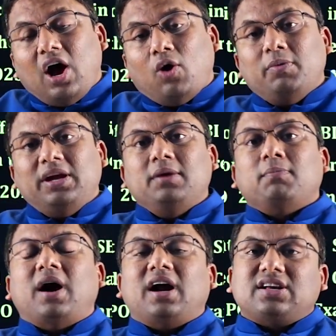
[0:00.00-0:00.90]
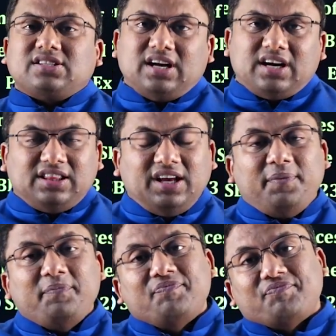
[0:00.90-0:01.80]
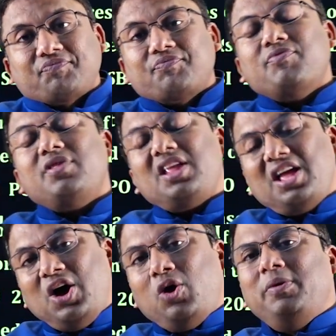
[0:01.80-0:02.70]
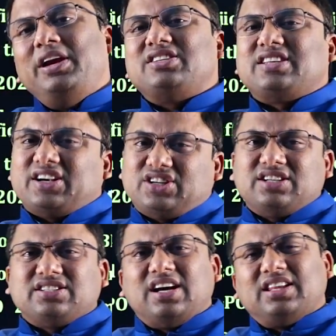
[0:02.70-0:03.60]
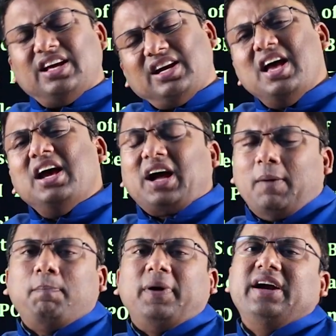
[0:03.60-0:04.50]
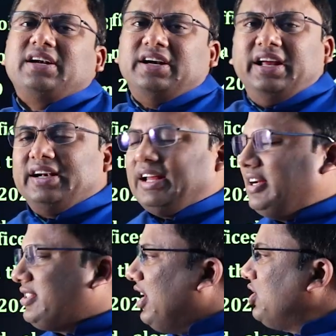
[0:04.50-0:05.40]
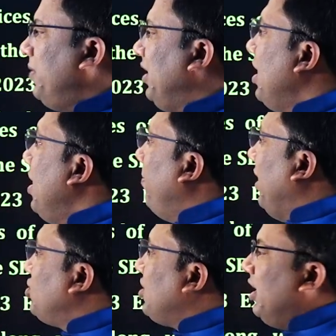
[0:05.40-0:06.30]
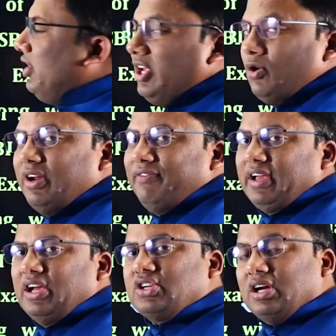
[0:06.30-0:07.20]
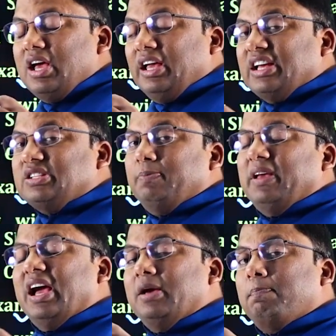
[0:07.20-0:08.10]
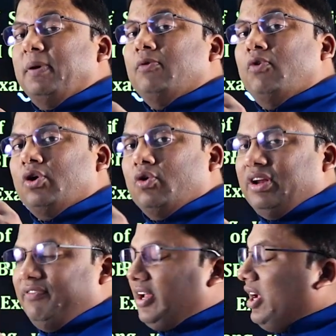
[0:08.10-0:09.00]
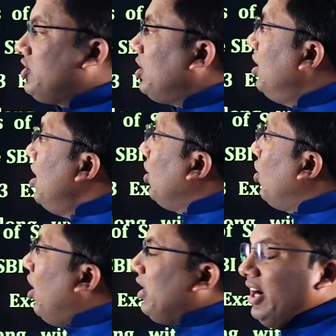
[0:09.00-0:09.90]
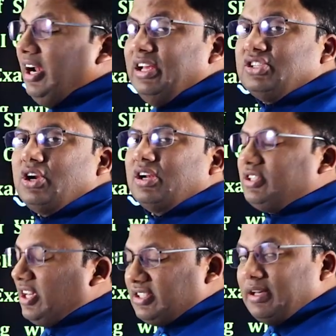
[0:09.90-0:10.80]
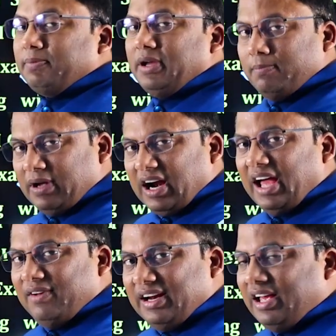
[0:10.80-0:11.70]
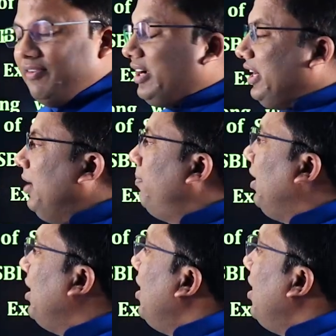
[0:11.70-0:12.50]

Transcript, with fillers: how many marks are there, how many sections are there, complete details has been mentioned in the notification. SBI PO notification got released on 6th September. I will give a table,